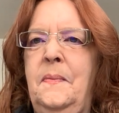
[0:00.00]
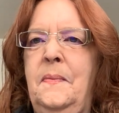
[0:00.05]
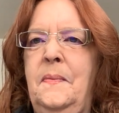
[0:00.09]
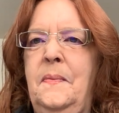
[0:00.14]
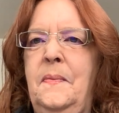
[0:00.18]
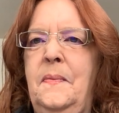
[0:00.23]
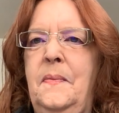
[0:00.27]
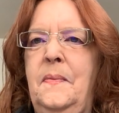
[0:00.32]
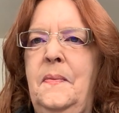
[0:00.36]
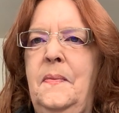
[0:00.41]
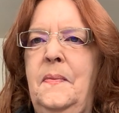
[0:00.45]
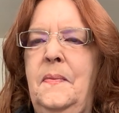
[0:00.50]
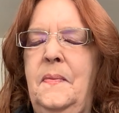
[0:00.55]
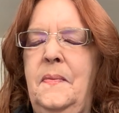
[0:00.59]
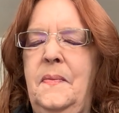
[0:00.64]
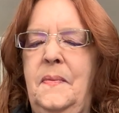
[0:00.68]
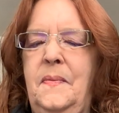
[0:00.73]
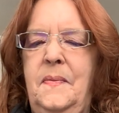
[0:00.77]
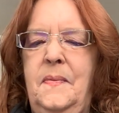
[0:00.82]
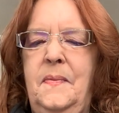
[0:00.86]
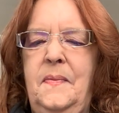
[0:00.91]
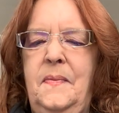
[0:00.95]

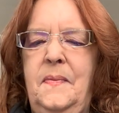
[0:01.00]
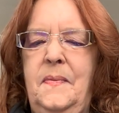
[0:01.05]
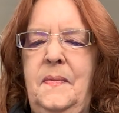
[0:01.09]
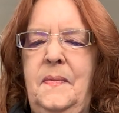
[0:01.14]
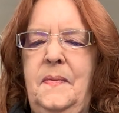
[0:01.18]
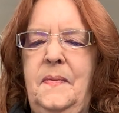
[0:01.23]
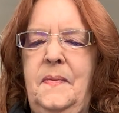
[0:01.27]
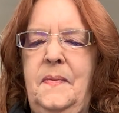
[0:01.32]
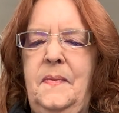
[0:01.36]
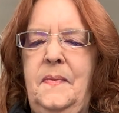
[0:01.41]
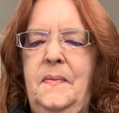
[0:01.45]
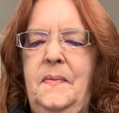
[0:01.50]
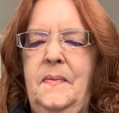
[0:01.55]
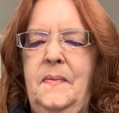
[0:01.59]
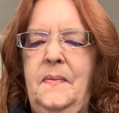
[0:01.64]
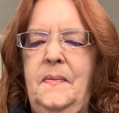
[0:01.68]
(silence)